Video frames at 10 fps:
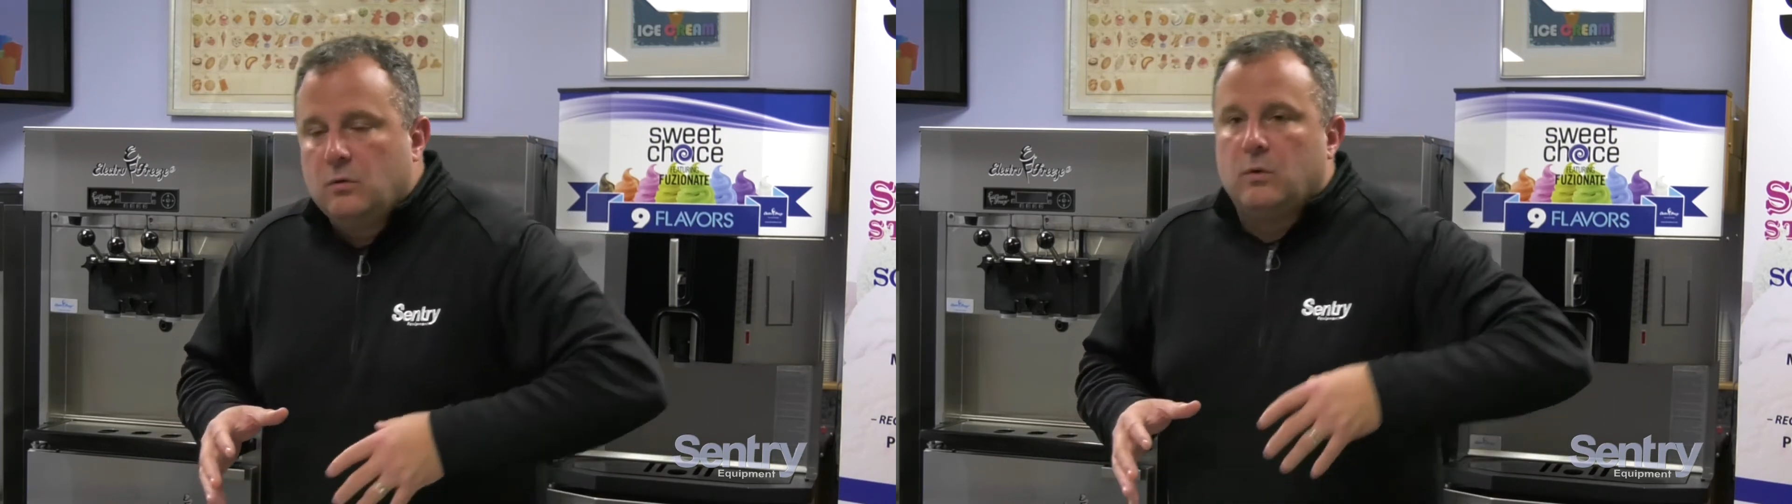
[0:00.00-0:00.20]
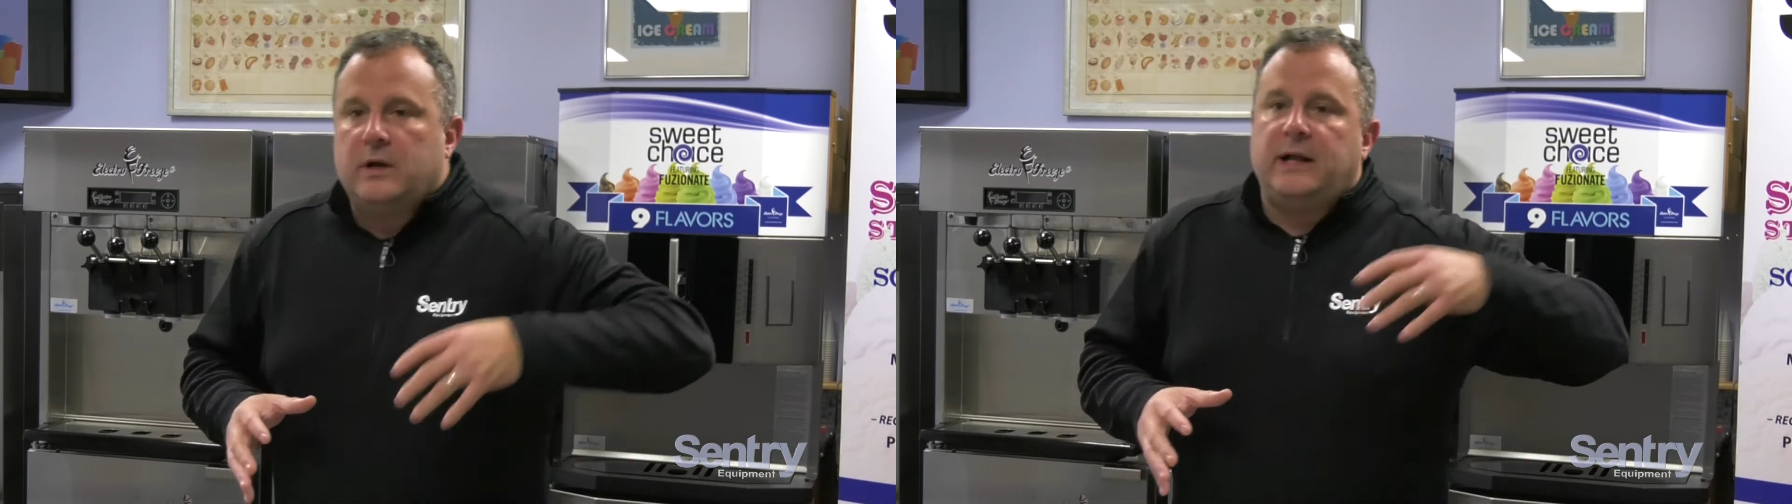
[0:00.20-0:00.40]

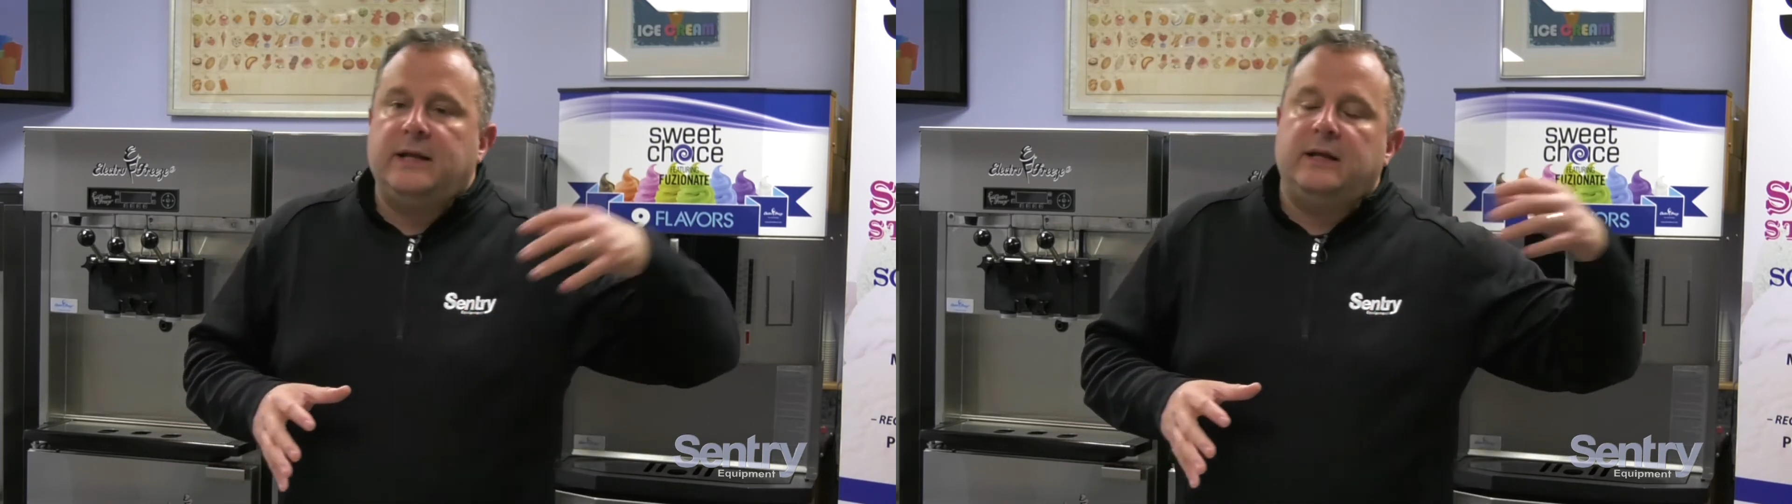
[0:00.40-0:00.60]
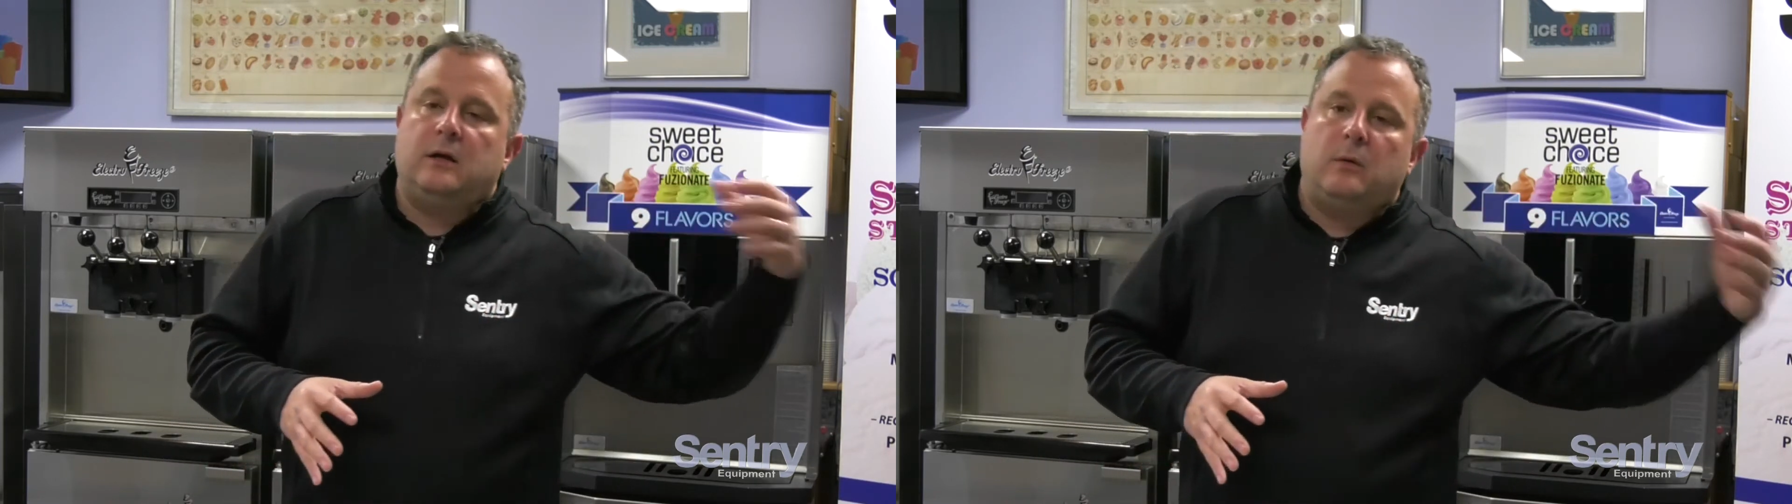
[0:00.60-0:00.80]
we're
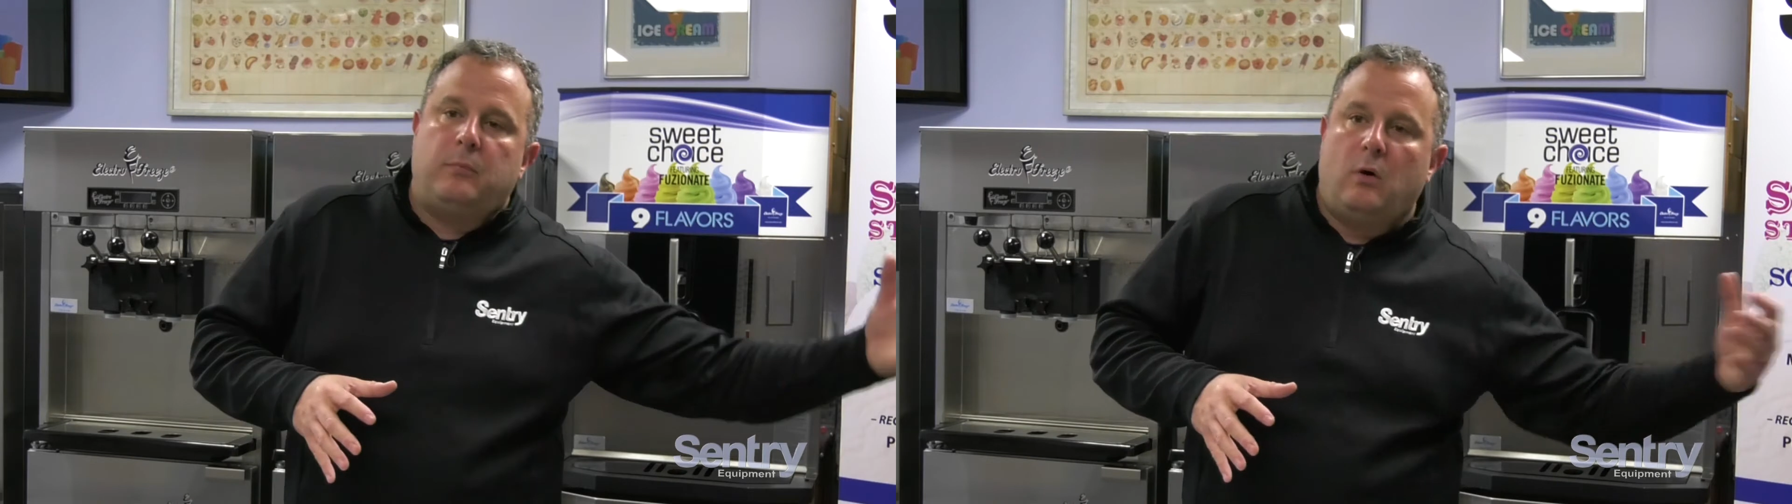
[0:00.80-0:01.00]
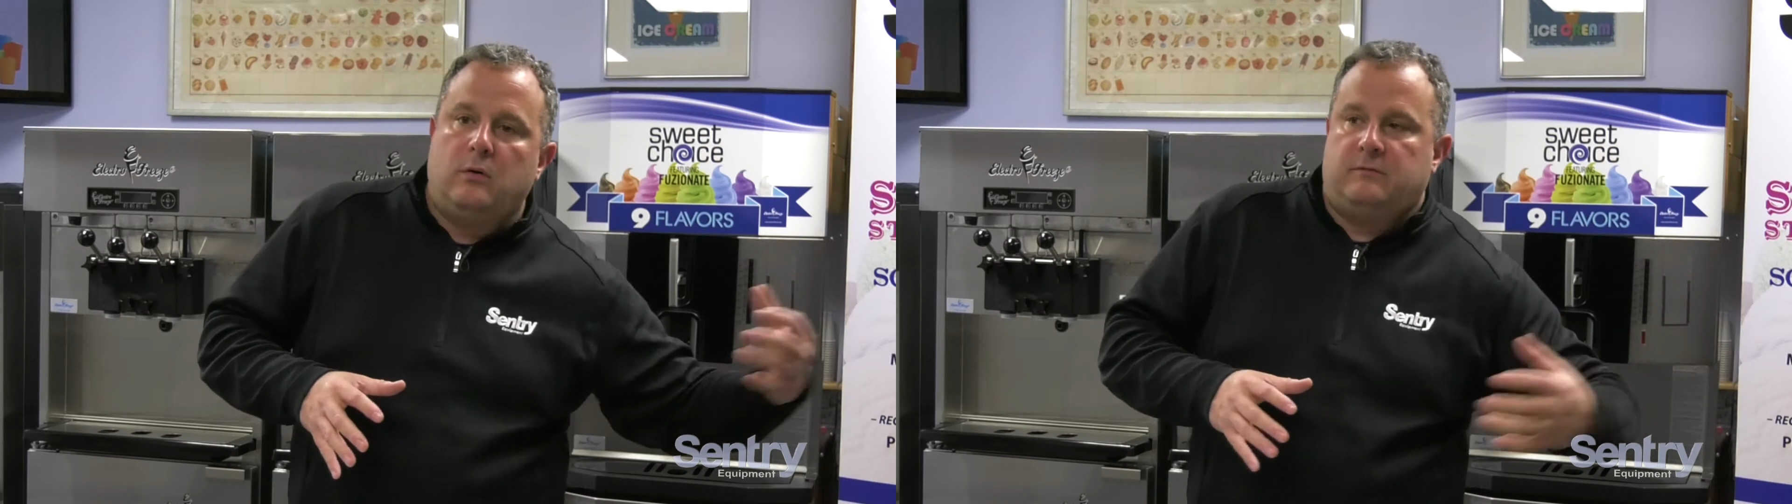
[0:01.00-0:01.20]
getting
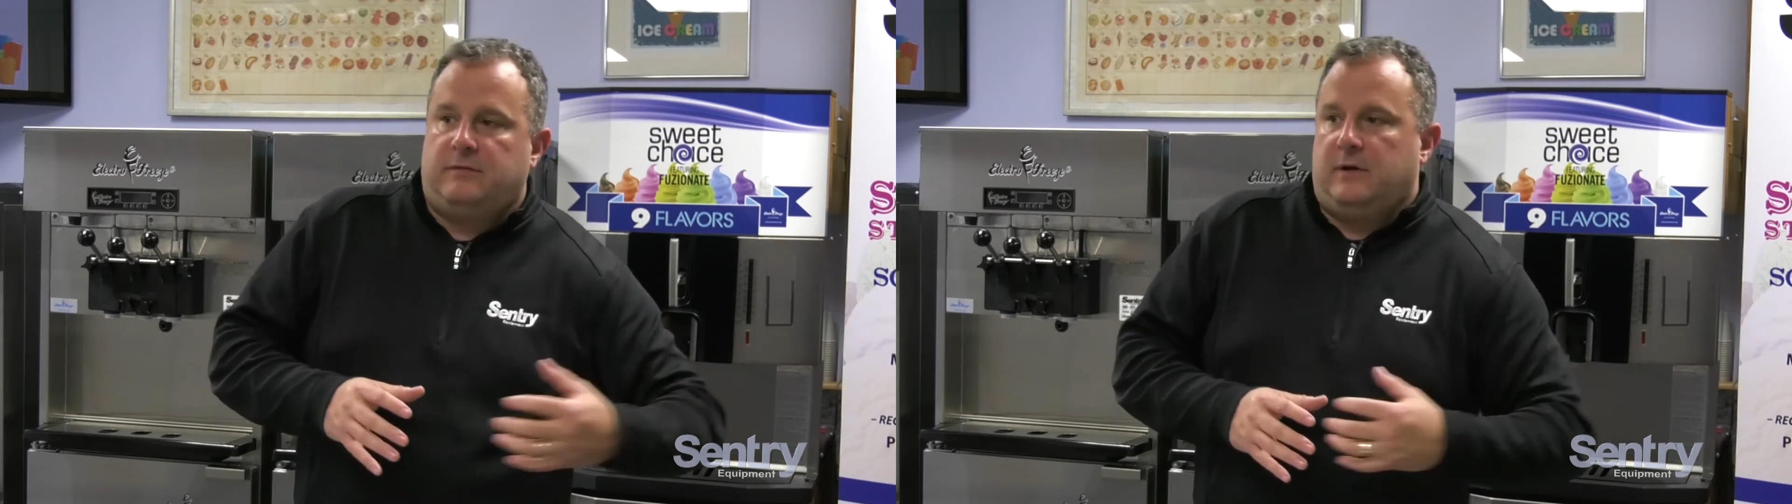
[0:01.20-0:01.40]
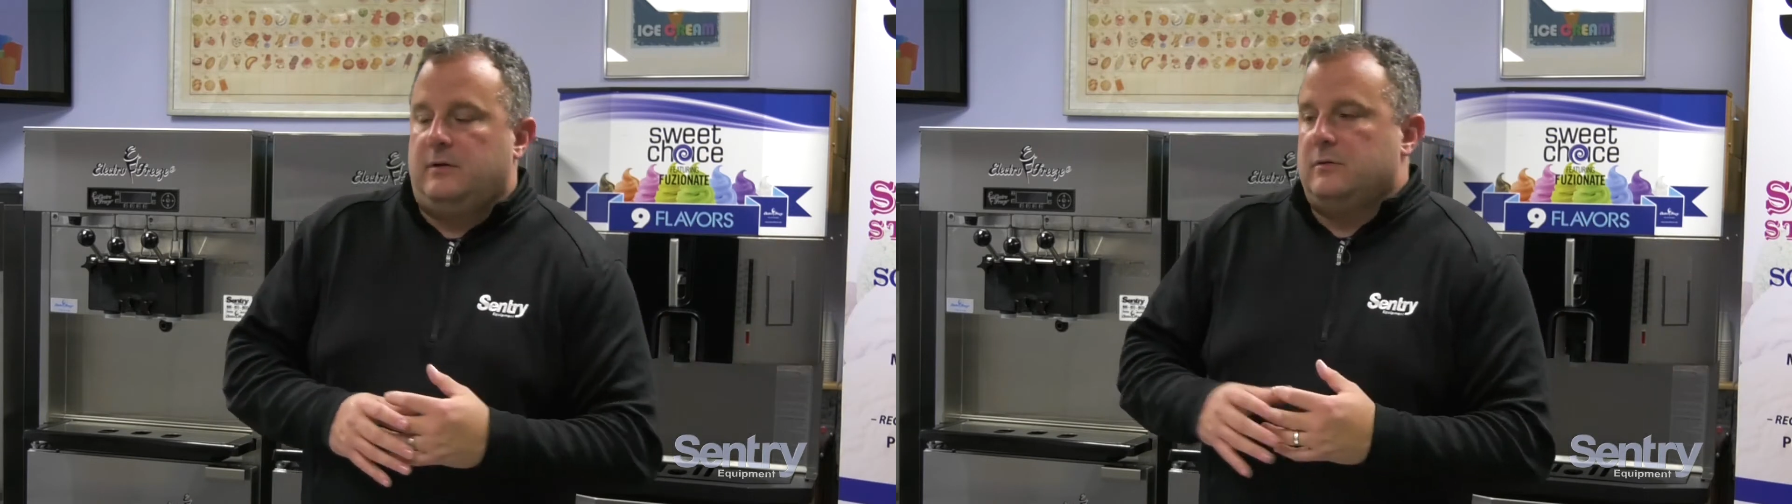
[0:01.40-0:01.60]
component
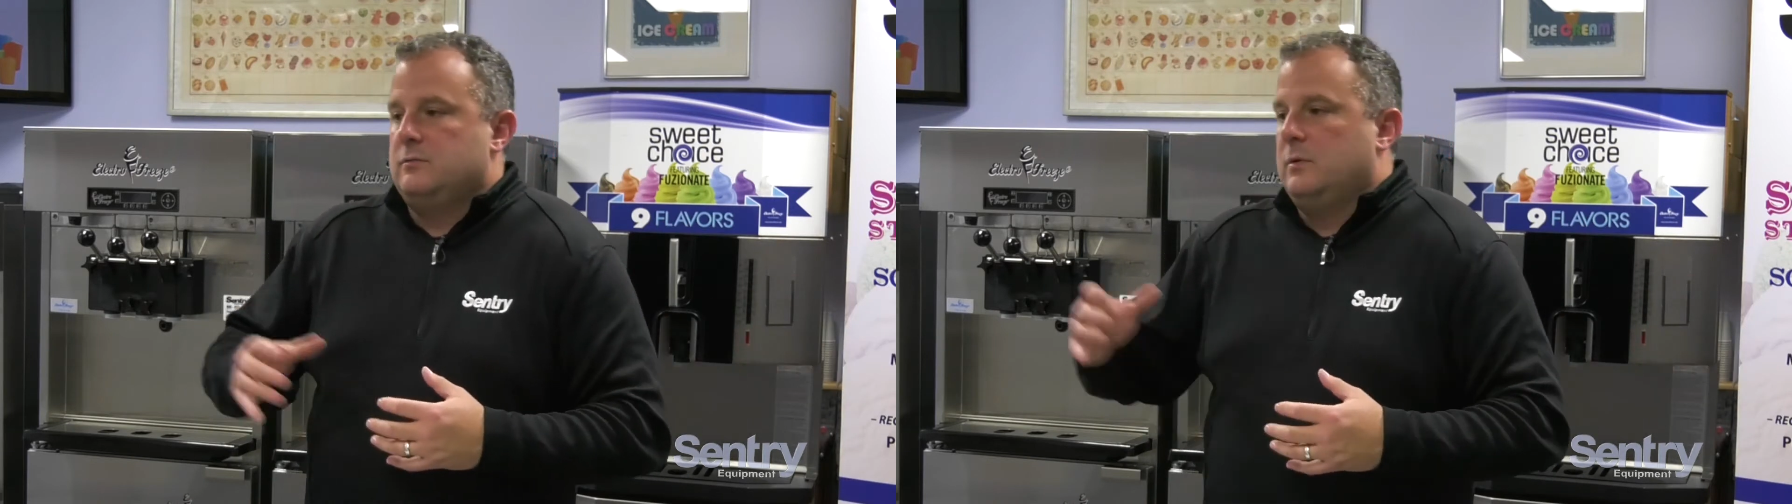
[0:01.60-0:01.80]
failures,